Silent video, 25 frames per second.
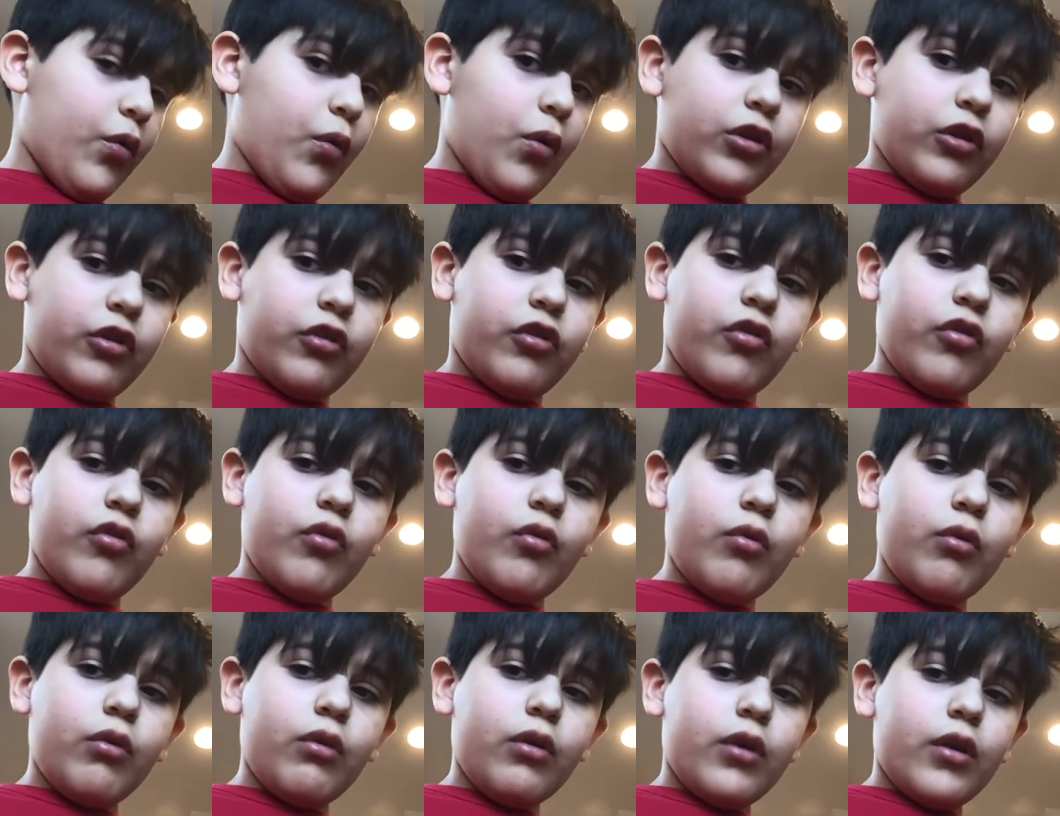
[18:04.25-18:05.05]
what you
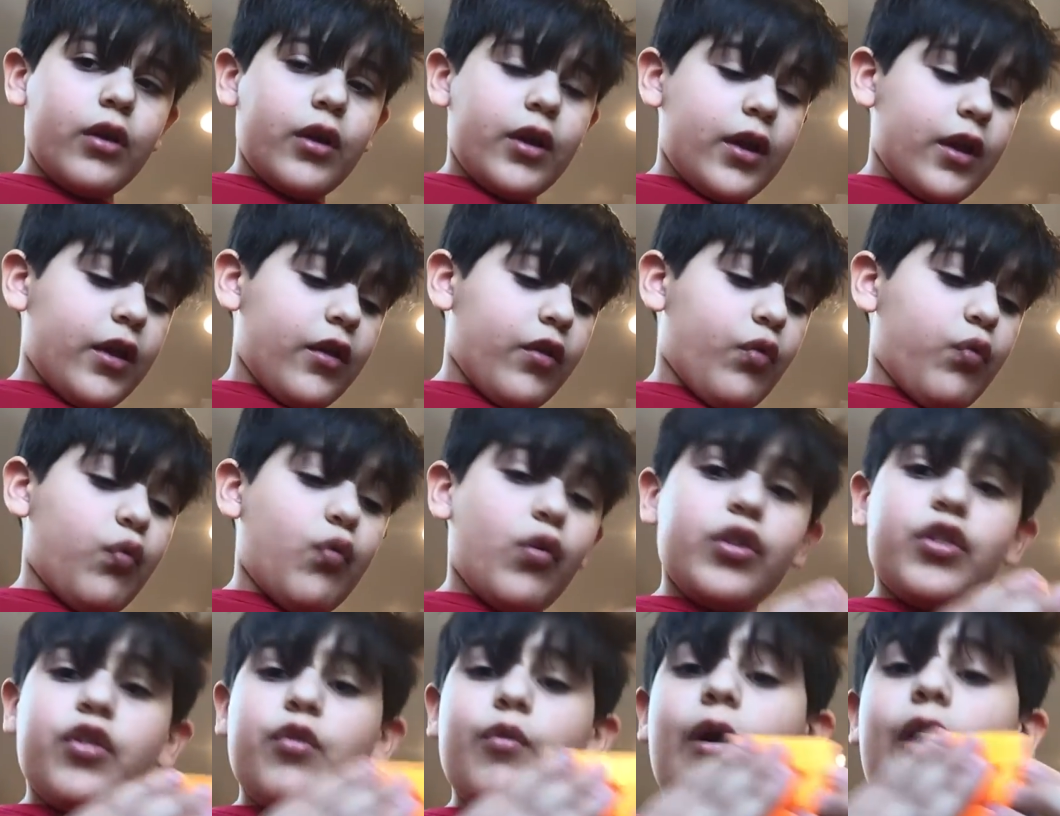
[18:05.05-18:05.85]
want to do
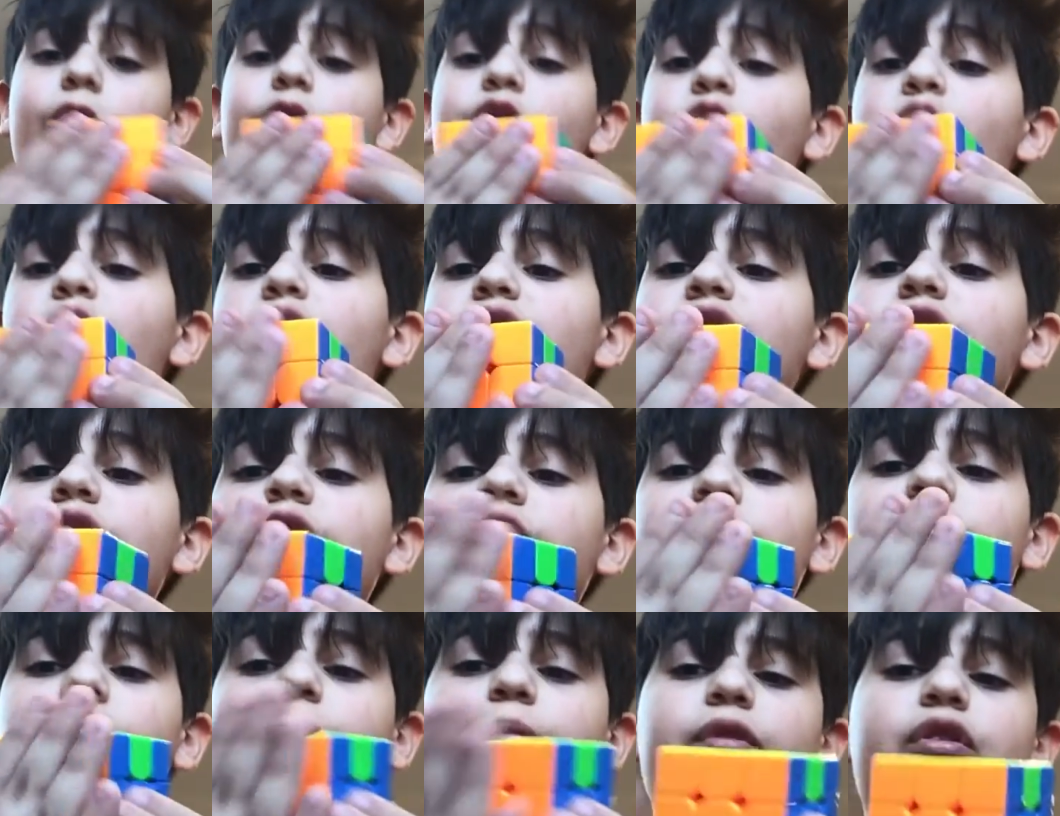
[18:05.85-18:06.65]
is once you have
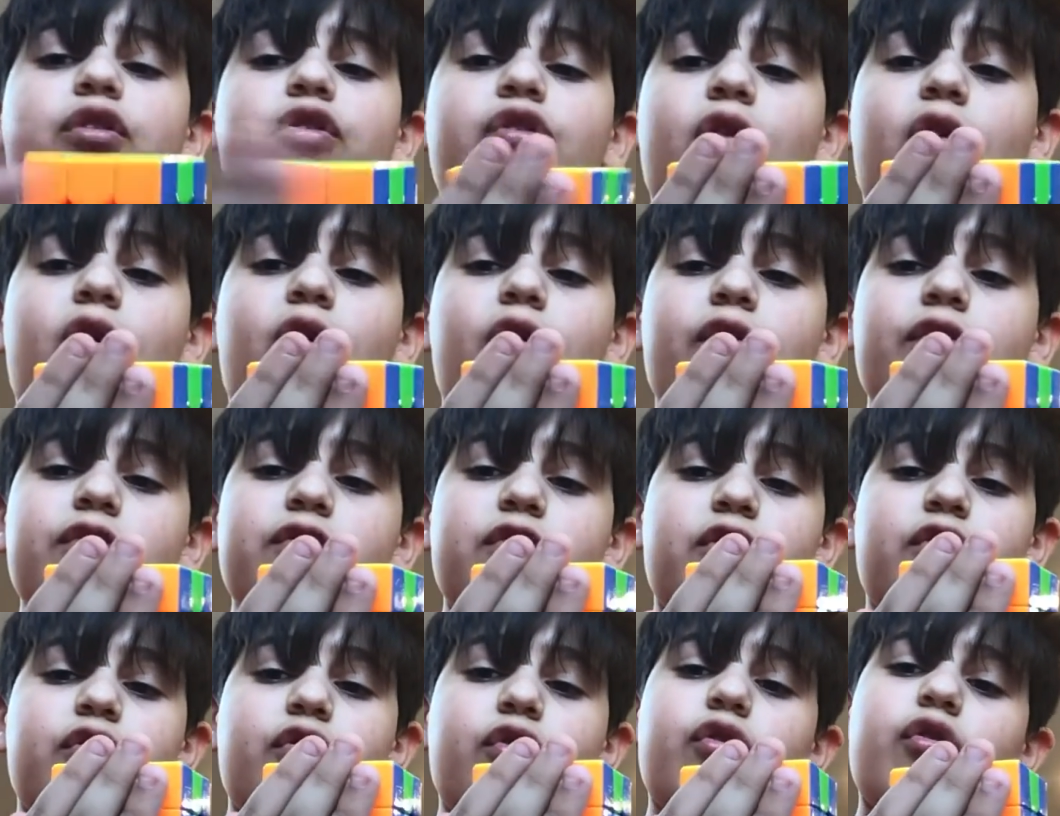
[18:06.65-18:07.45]
one of them
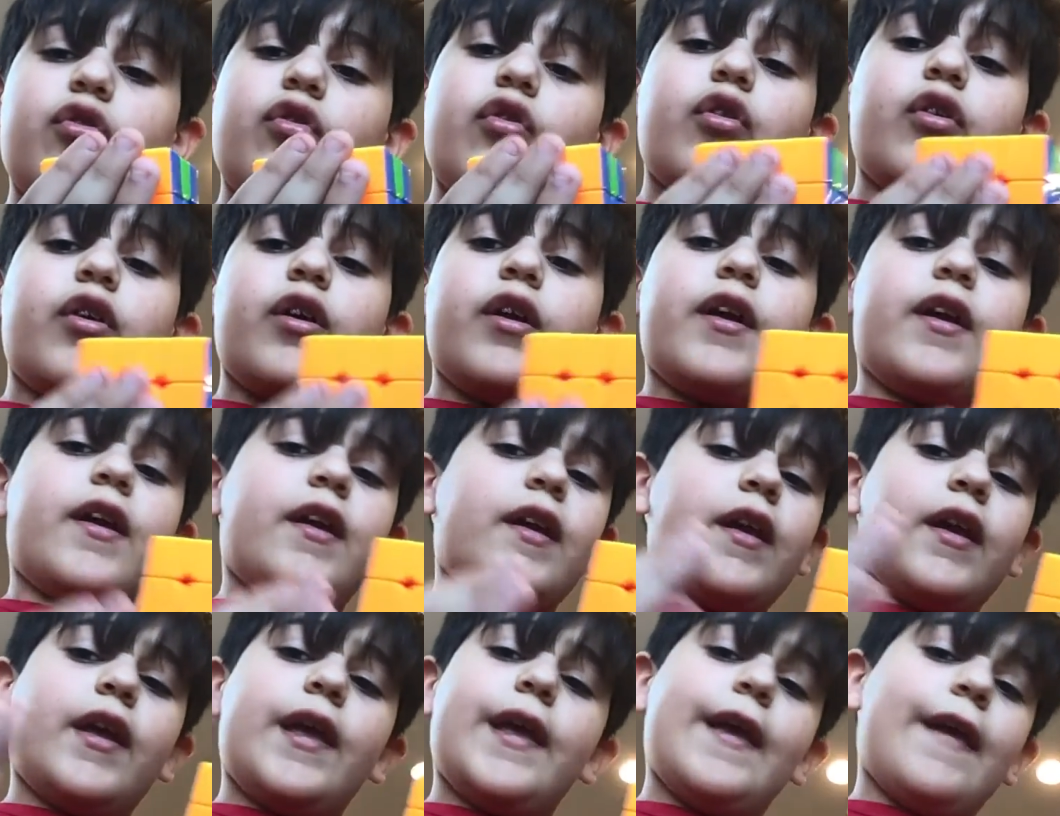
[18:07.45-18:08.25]
solved,
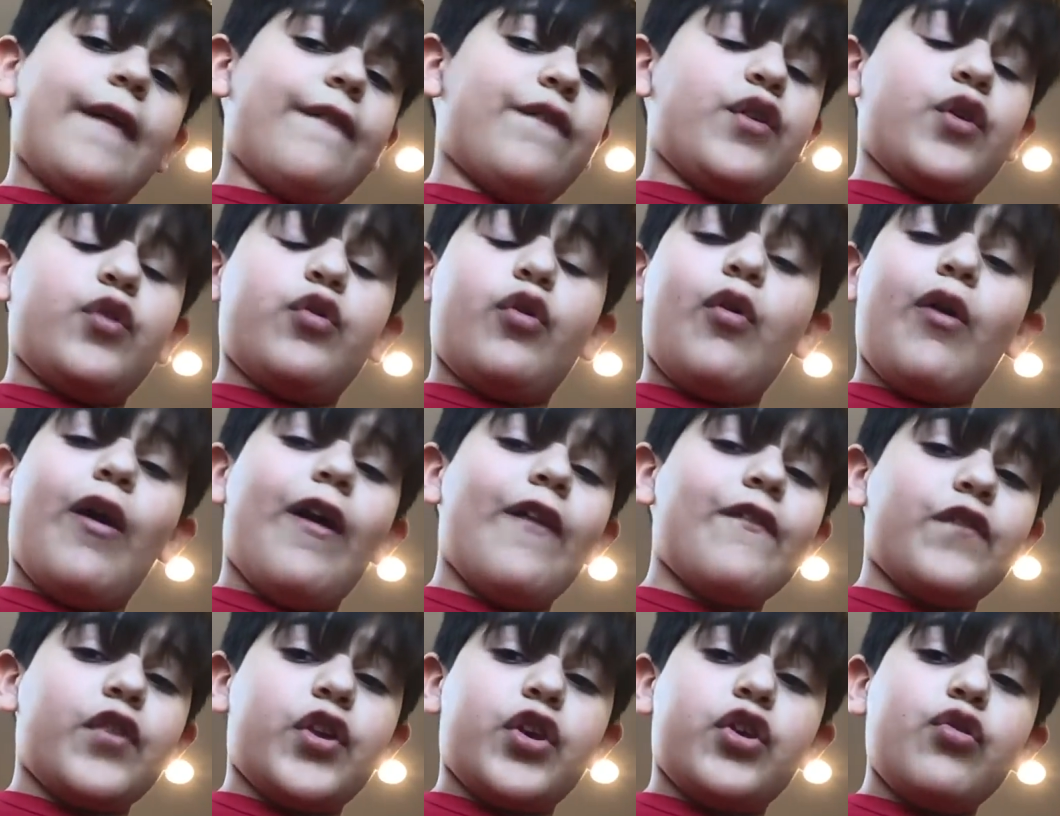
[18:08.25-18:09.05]
if
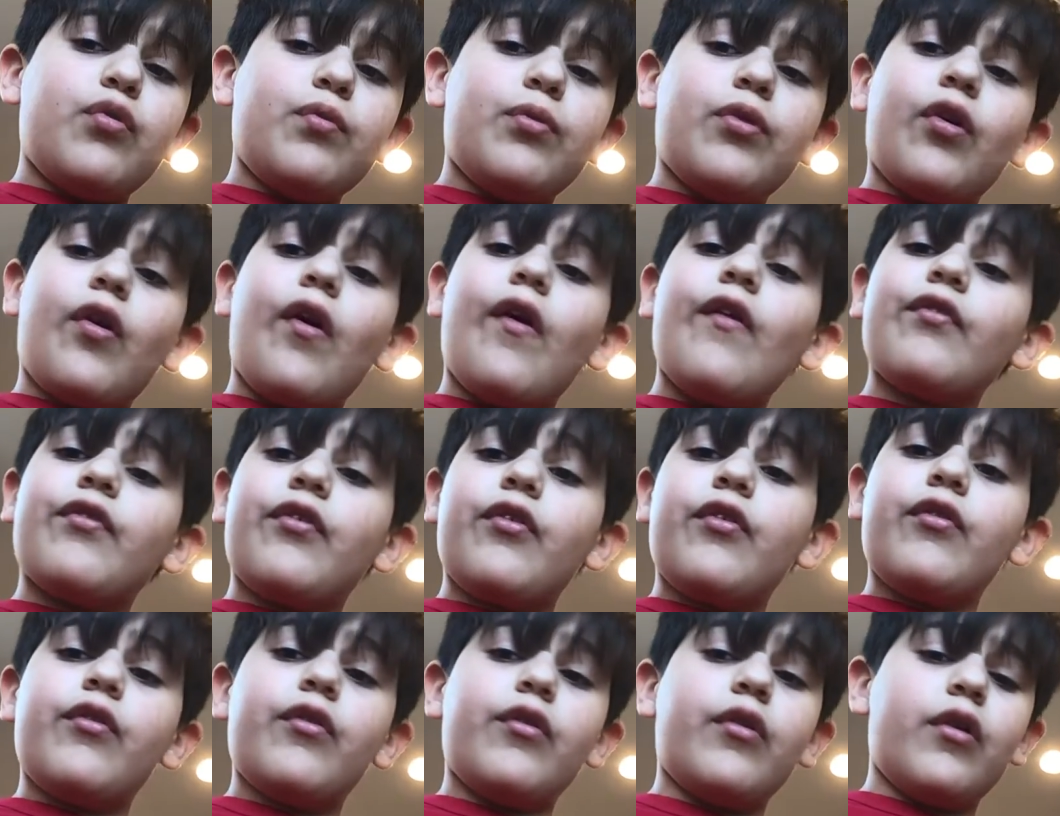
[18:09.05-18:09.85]
you don't have the cube
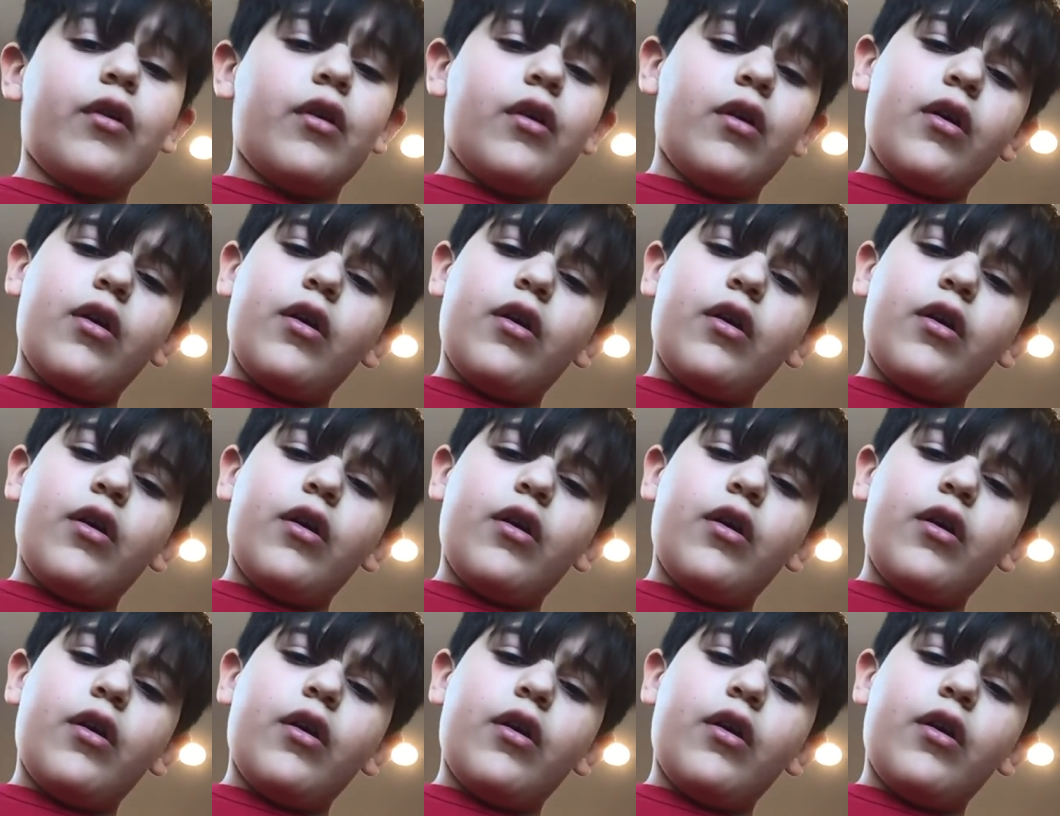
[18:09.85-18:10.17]
solved